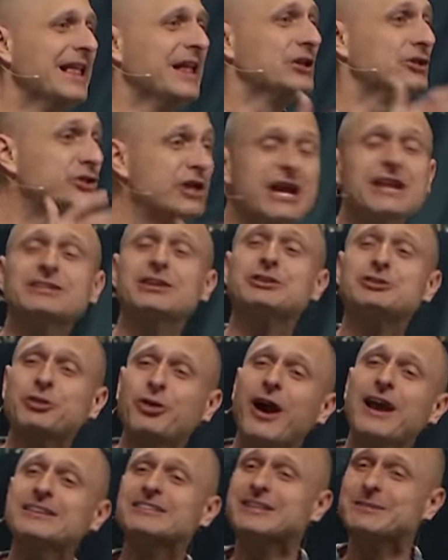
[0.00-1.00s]
Jesus
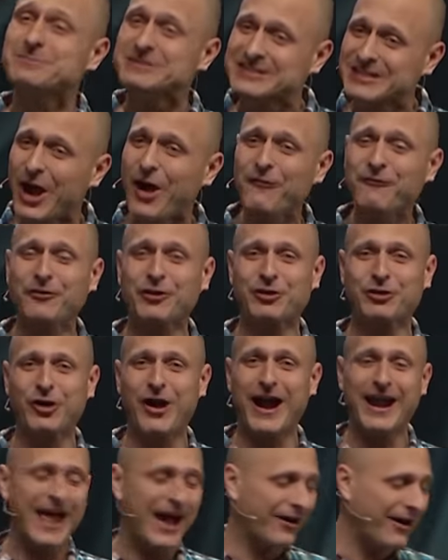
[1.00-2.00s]
Christ himself, for
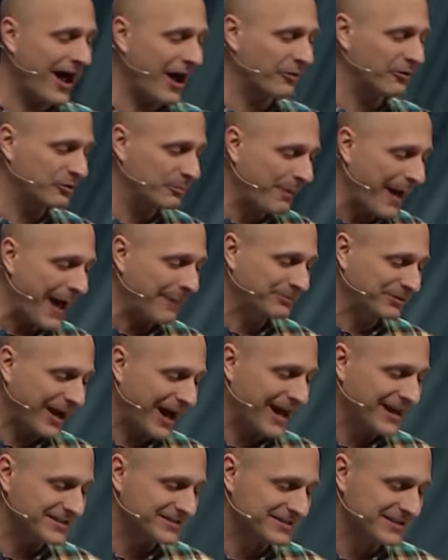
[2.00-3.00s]
crying out loud, was
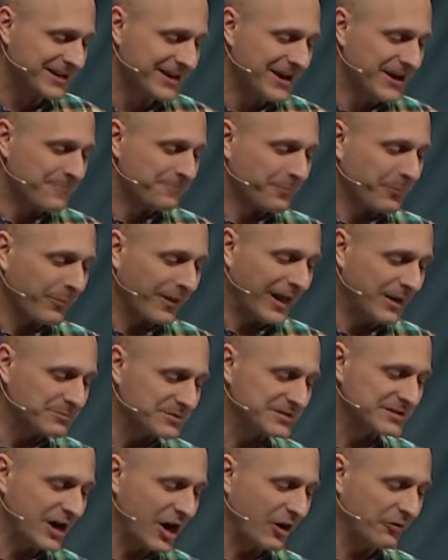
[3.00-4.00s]
baptized
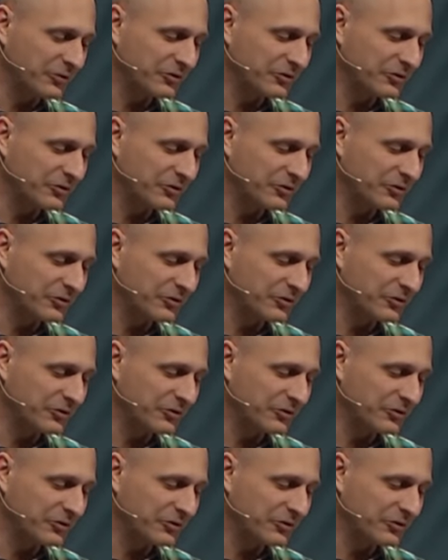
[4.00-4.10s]
himself.